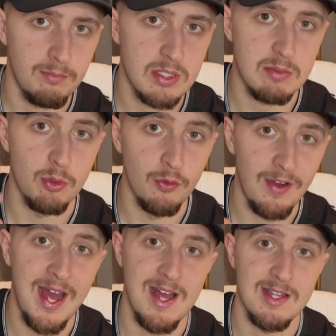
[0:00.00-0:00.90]
smooth
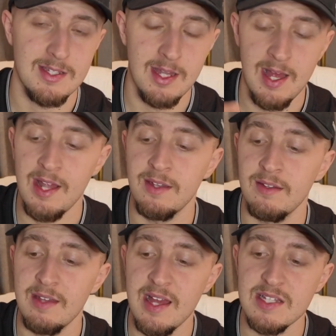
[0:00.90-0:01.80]
as. And
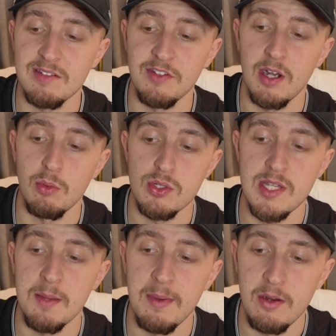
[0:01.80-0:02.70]
that is something I will
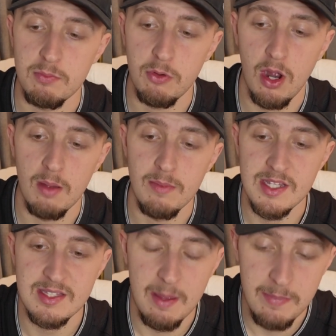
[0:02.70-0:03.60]
say about Prime,
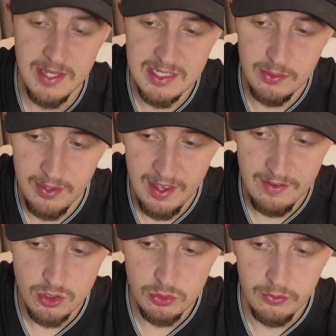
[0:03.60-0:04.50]
is their pieces of kit
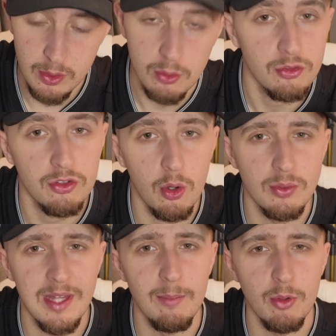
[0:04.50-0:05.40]
just feel so
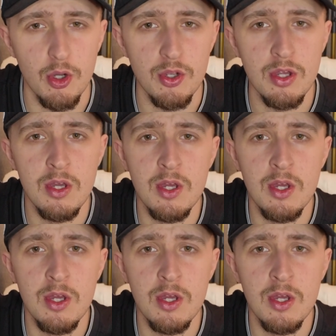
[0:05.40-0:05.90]
damn good.